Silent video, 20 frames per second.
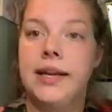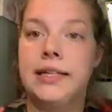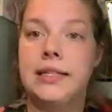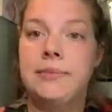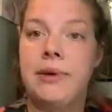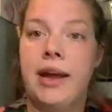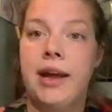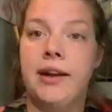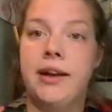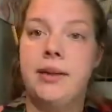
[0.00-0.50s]

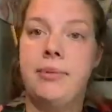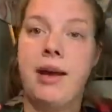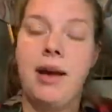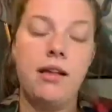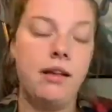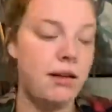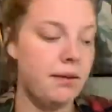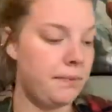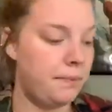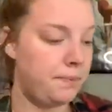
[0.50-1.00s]
My Honey
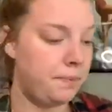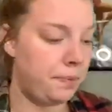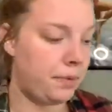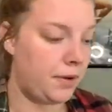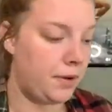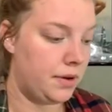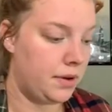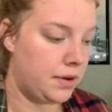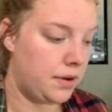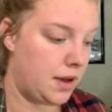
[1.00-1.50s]
palette.
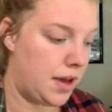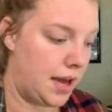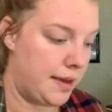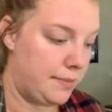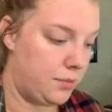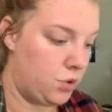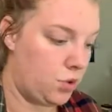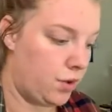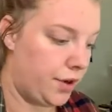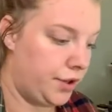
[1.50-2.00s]

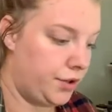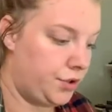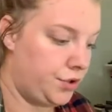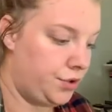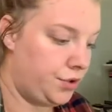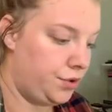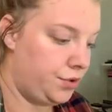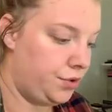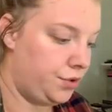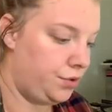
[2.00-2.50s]
I'm going
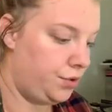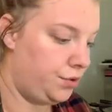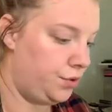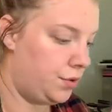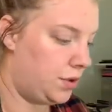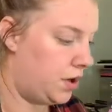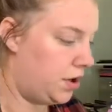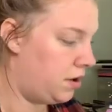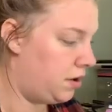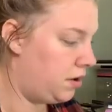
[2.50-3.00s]

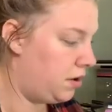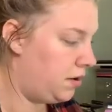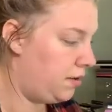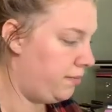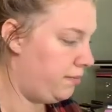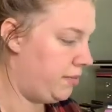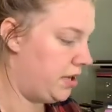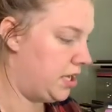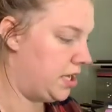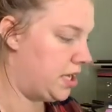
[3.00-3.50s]
to
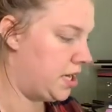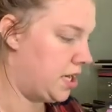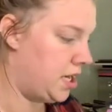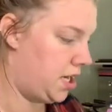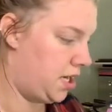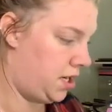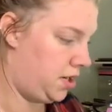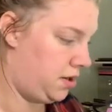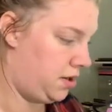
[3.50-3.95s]
begin